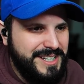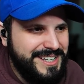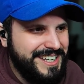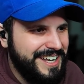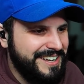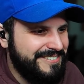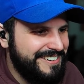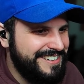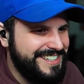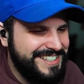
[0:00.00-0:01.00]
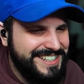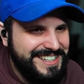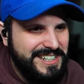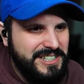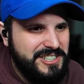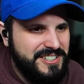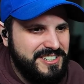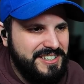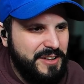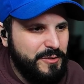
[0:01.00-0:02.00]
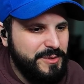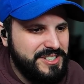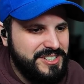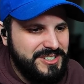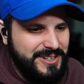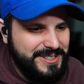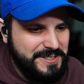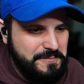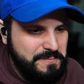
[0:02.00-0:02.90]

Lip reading: Yeah, right? Should have did that from the start.